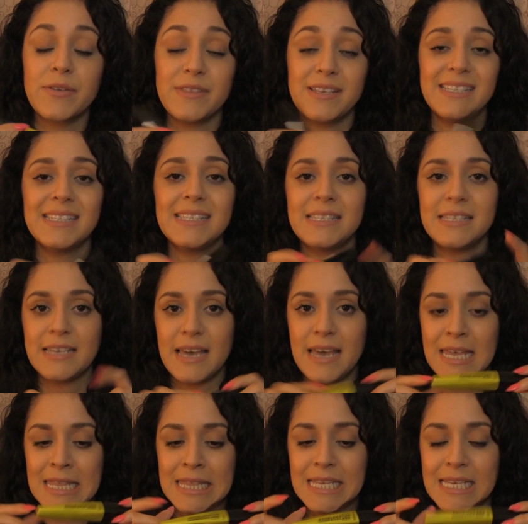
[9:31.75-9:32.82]
This is the
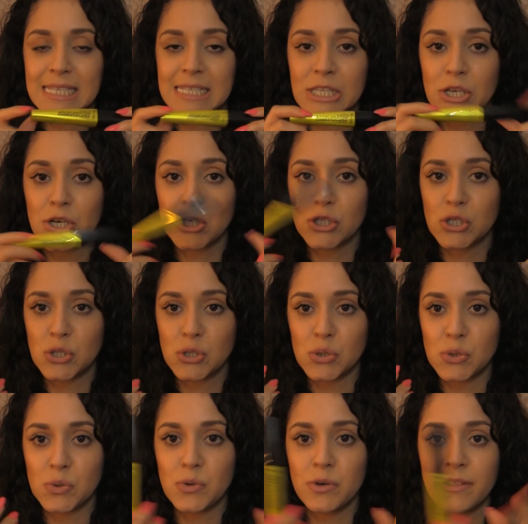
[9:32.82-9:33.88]
Endless. There are
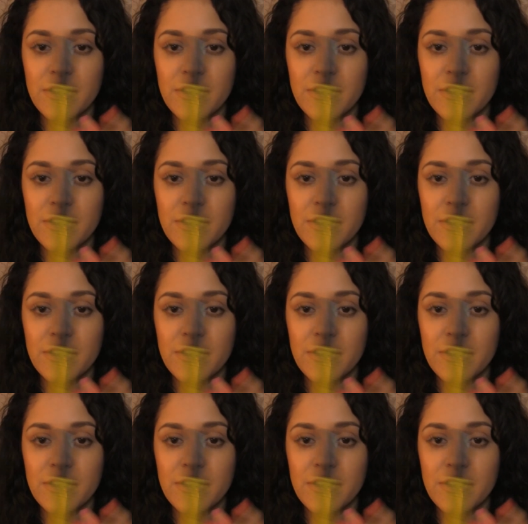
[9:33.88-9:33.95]
two.